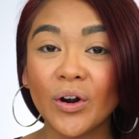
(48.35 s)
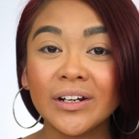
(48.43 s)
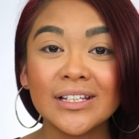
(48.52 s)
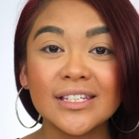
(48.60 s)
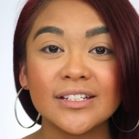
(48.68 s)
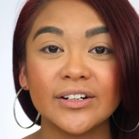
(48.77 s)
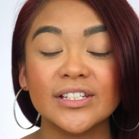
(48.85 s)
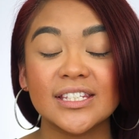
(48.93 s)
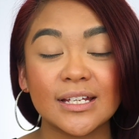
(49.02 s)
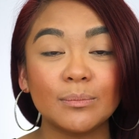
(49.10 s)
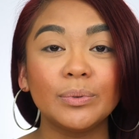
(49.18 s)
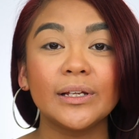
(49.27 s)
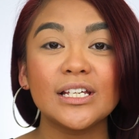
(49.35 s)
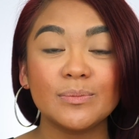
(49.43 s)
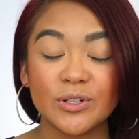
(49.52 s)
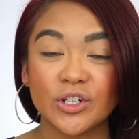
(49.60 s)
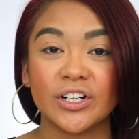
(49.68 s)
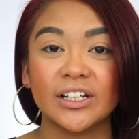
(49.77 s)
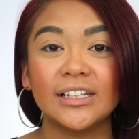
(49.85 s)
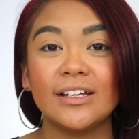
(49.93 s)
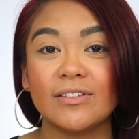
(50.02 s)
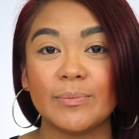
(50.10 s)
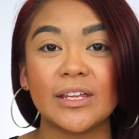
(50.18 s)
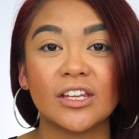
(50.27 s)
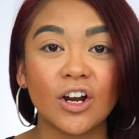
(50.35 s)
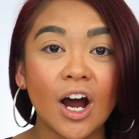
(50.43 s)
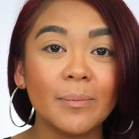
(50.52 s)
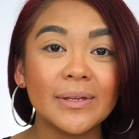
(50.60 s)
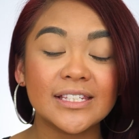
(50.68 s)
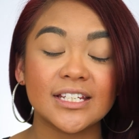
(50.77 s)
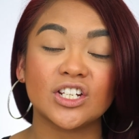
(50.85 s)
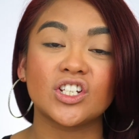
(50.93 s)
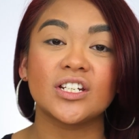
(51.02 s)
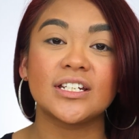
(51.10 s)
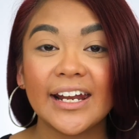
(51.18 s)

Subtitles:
or concerns, then please be sure to leave them in the comments section